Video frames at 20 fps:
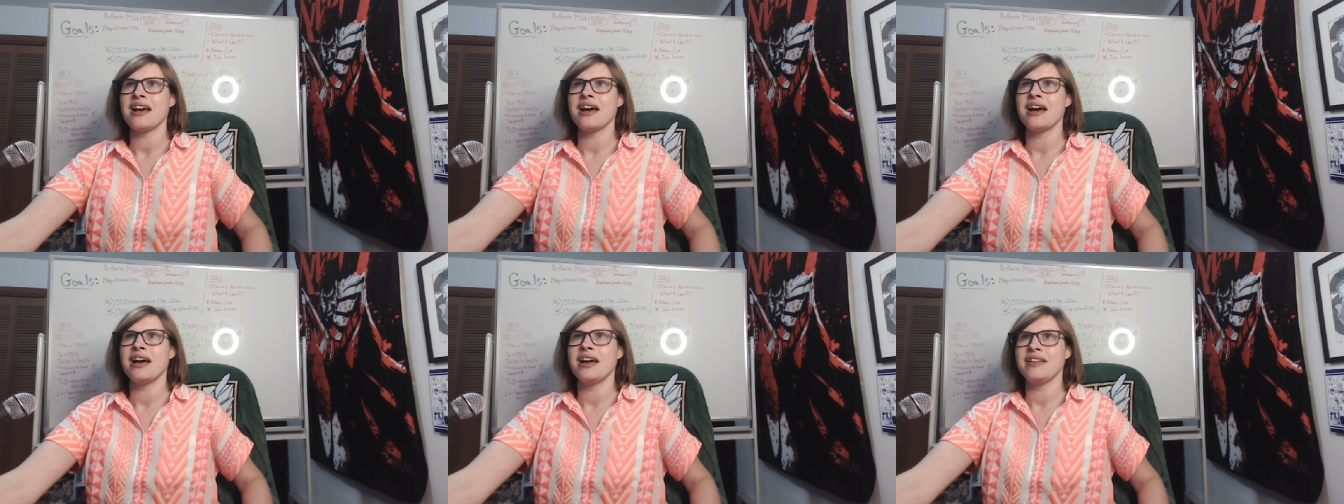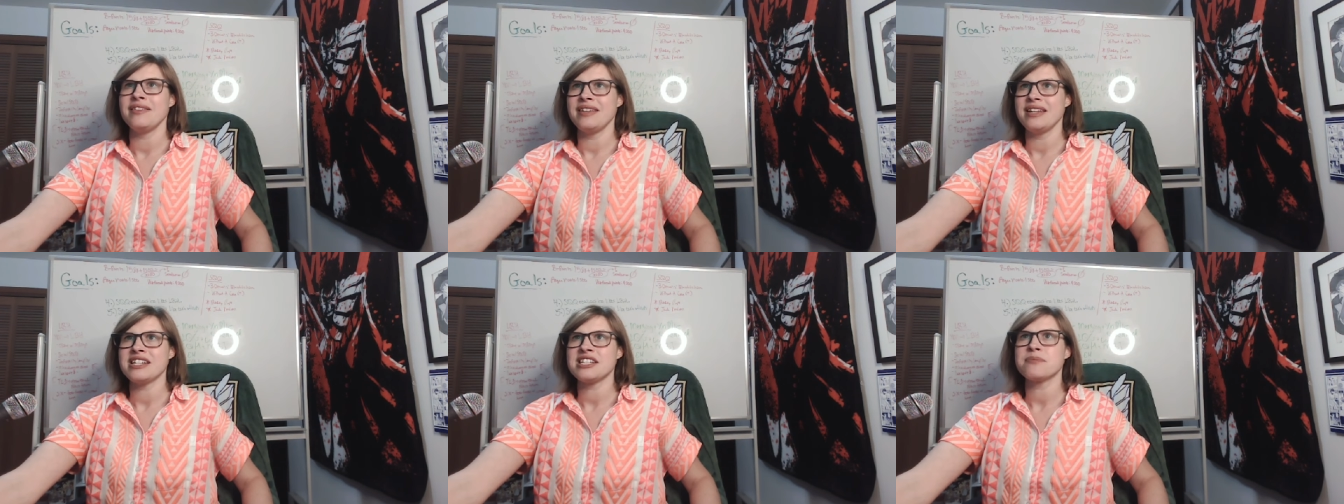
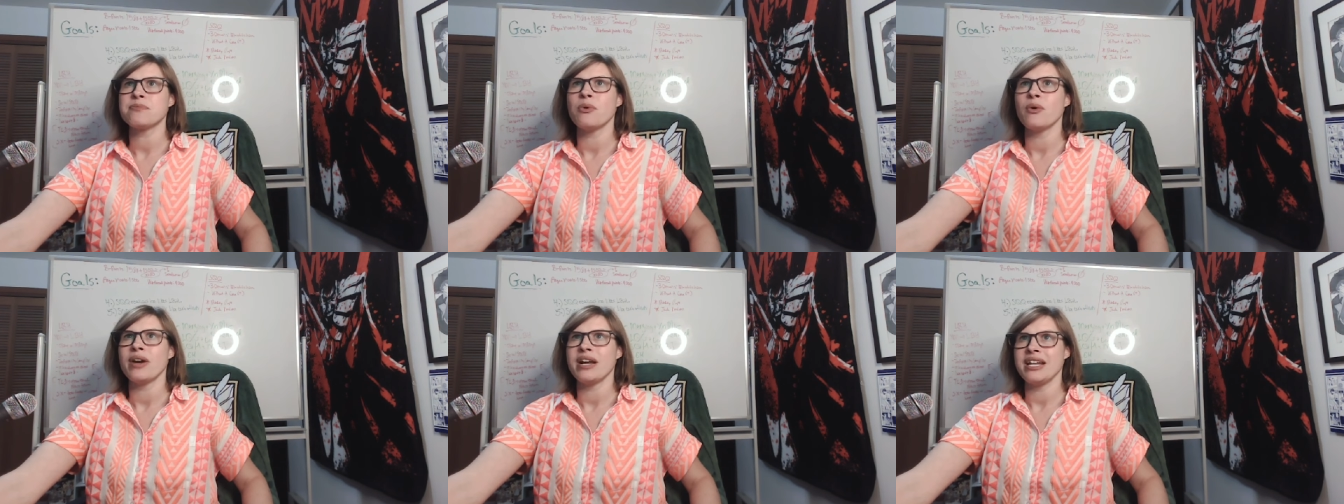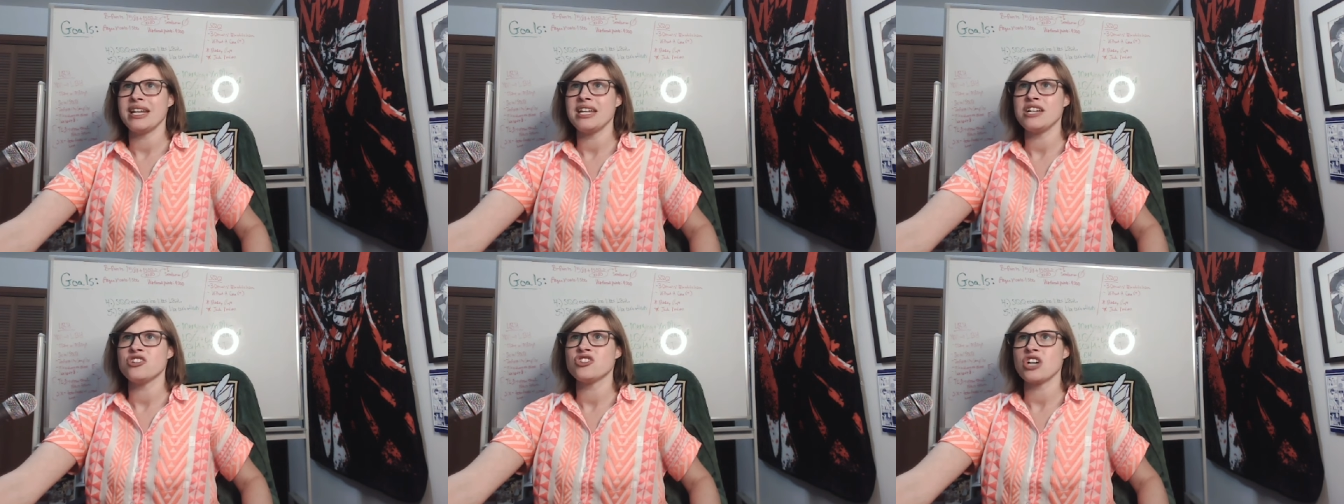at uh, this
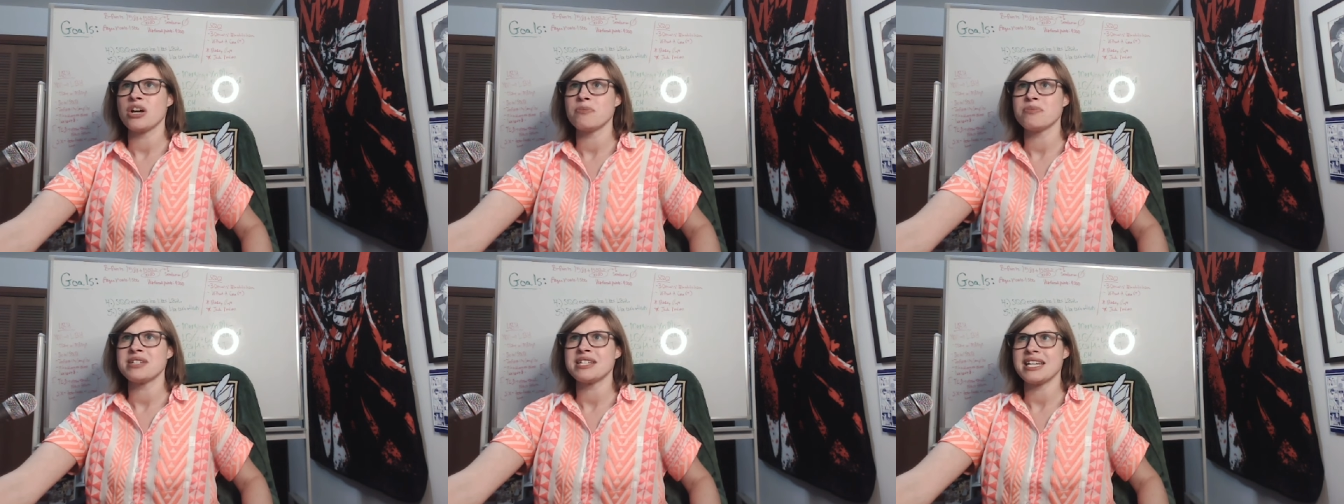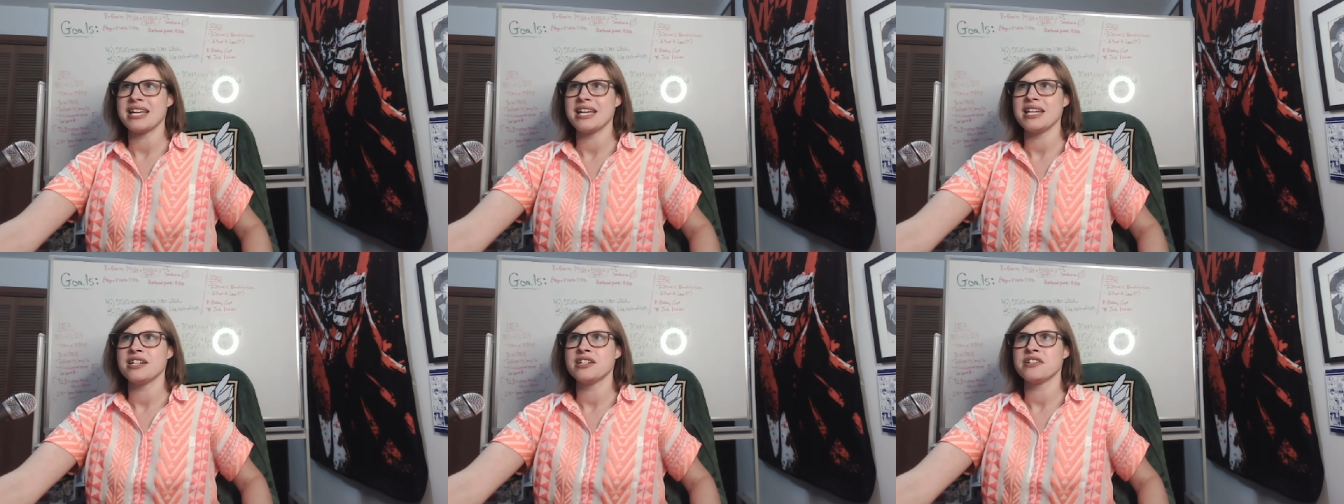point, he jumps
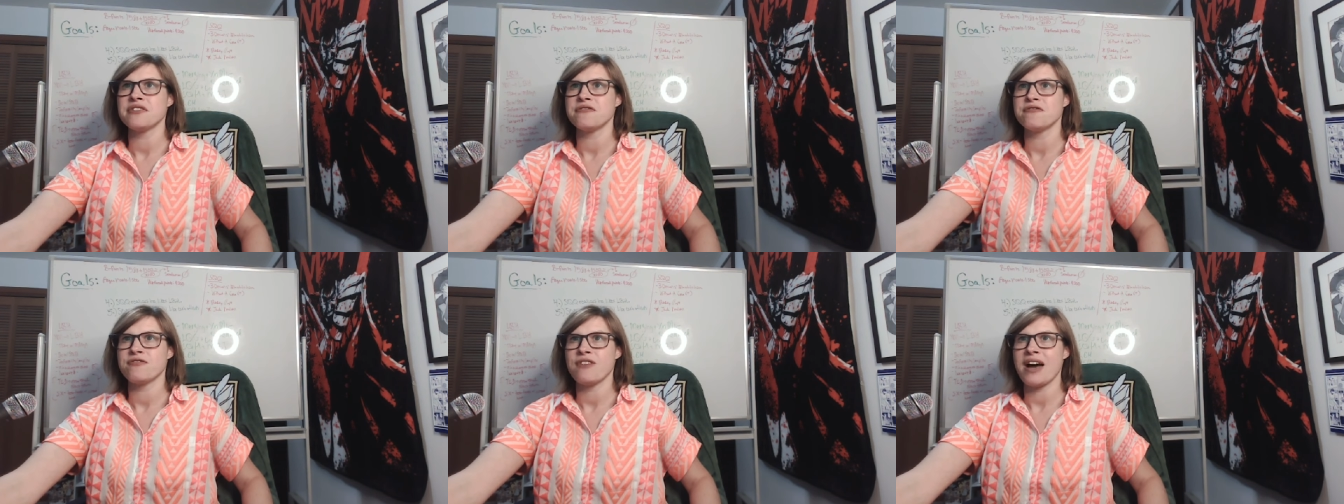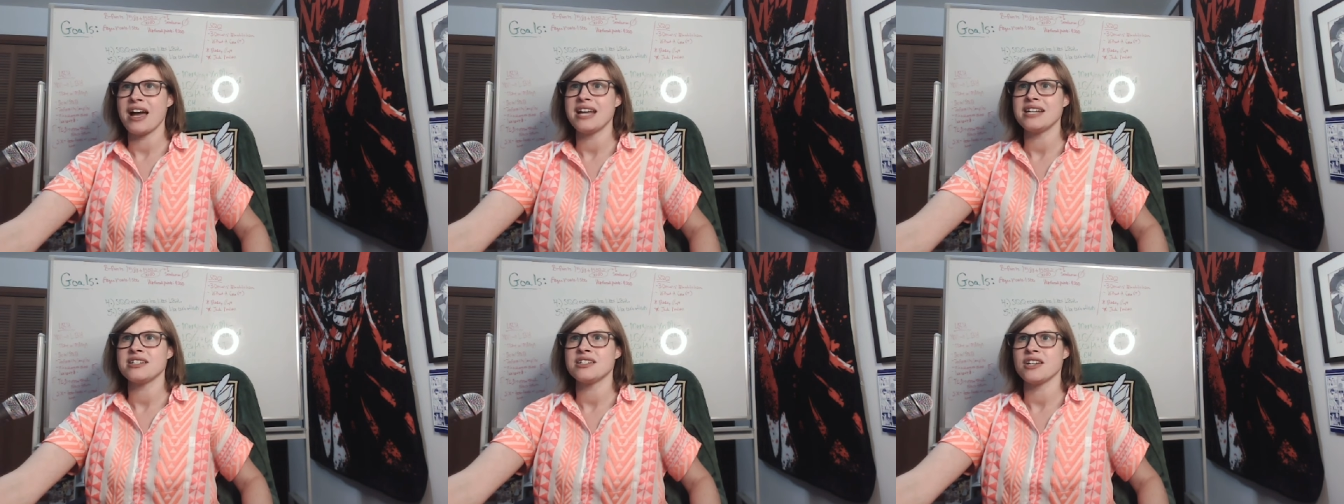in to
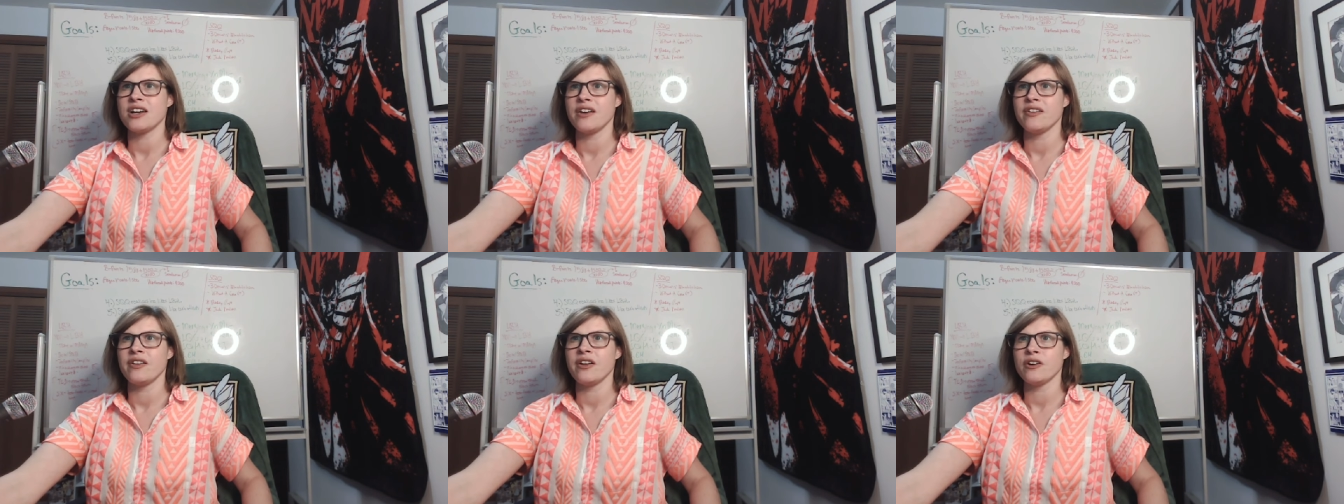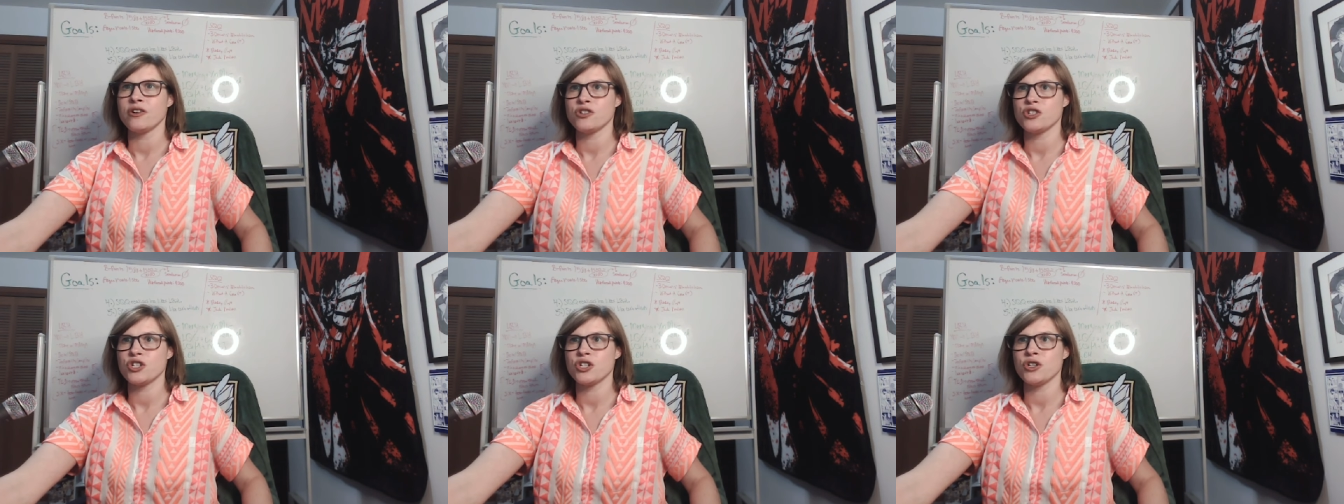fight
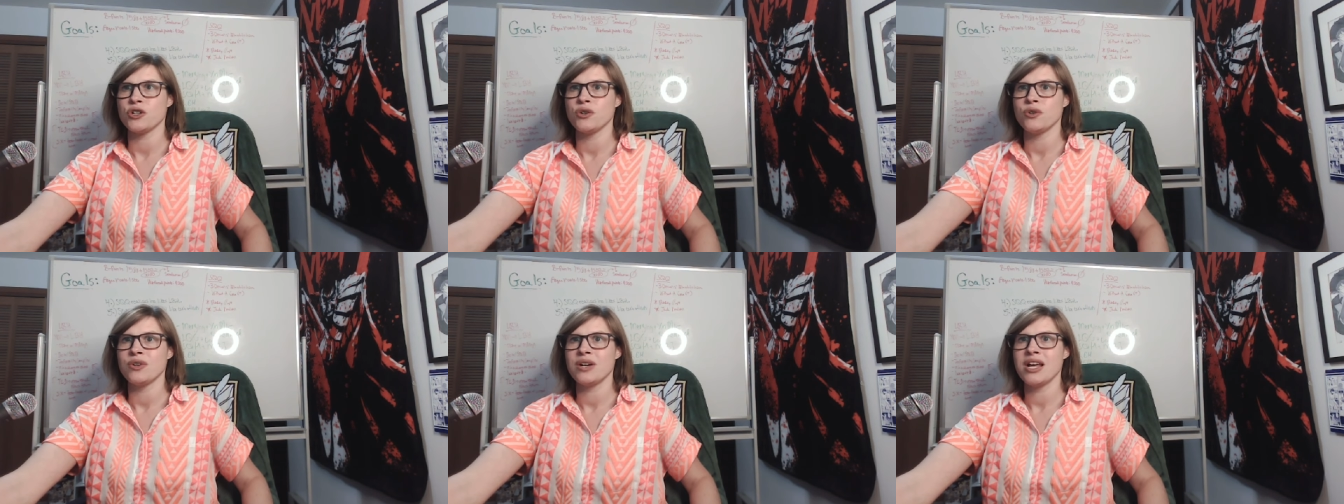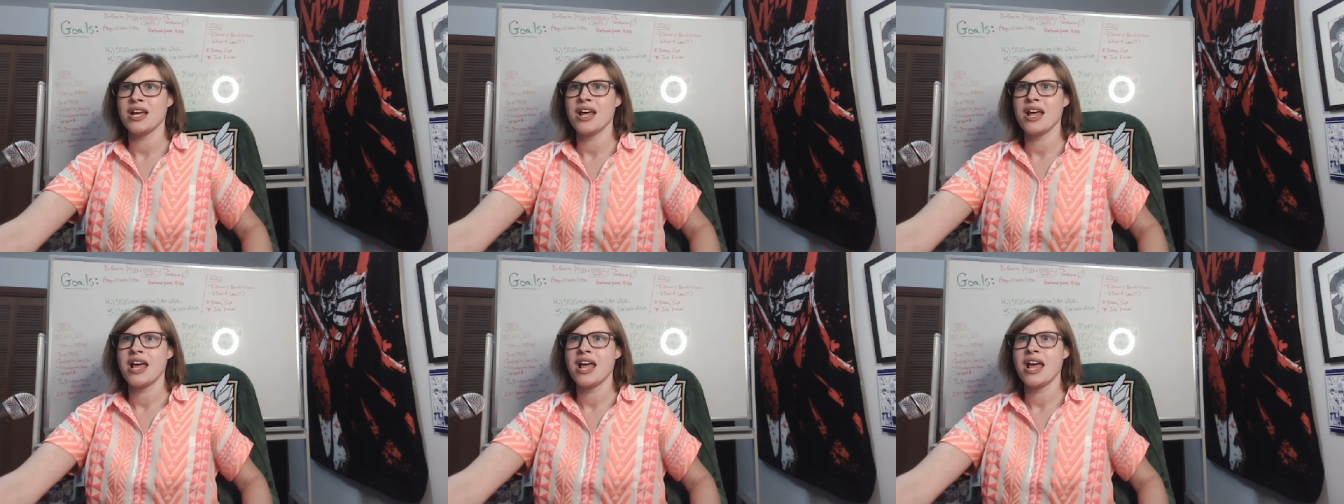Tianlang Jun.